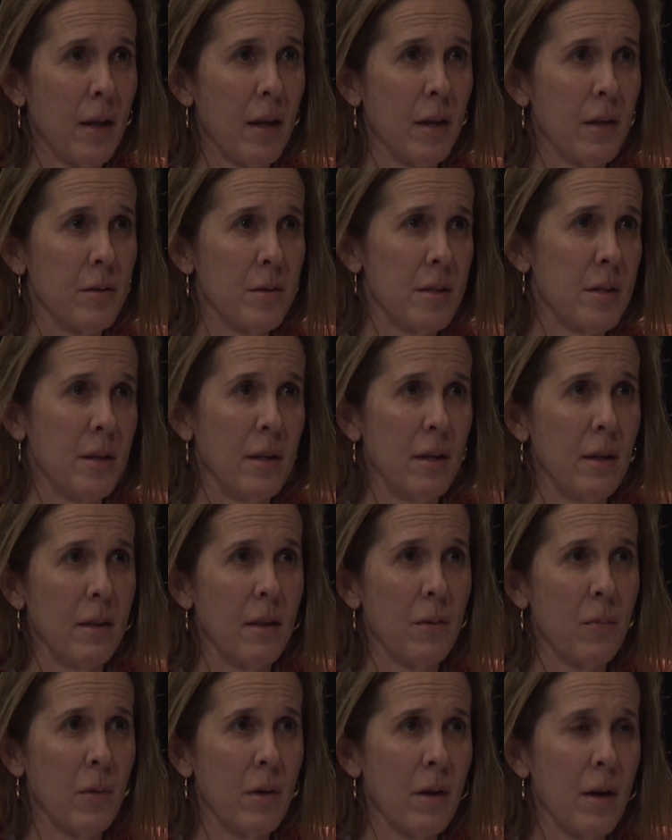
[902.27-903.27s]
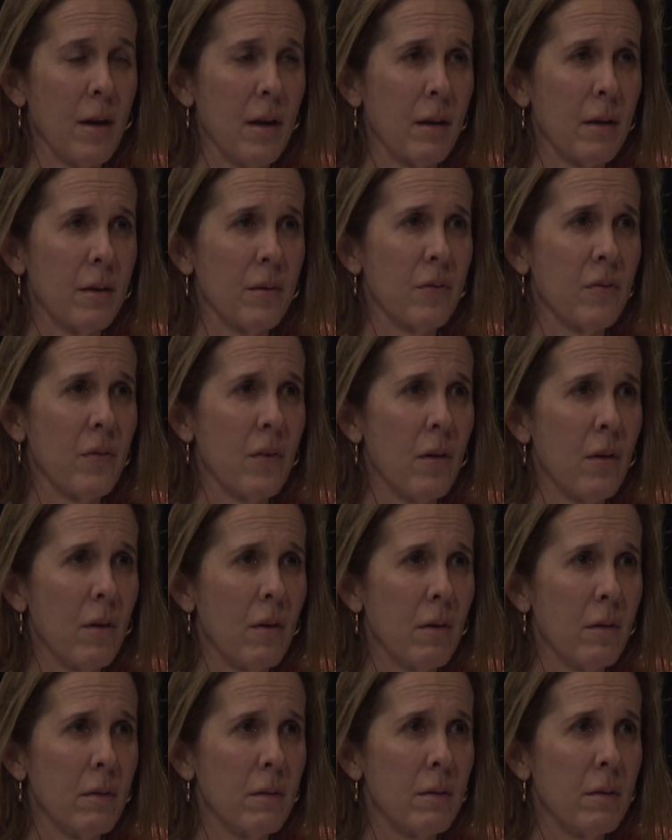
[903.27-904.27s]
guarantee that we're not going to
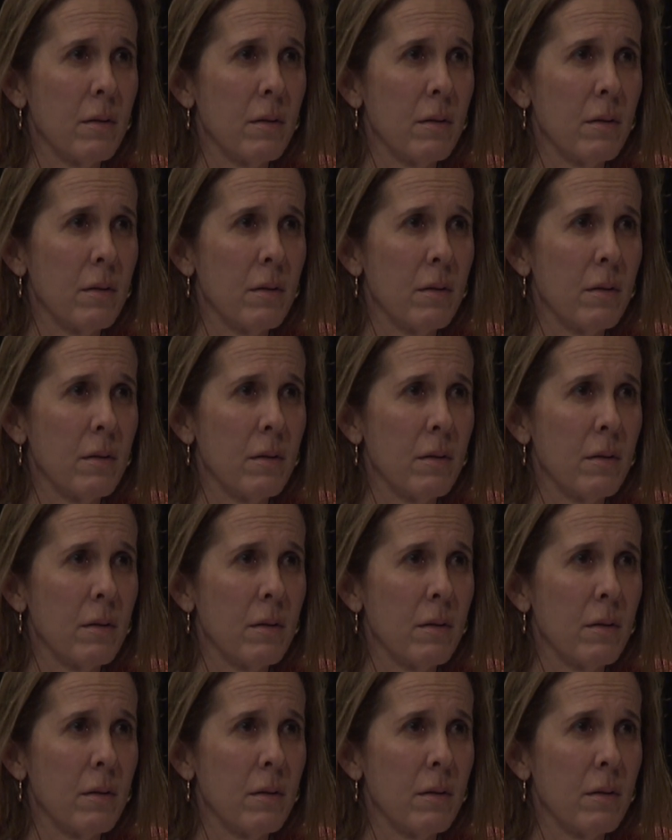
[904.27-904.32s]
fall.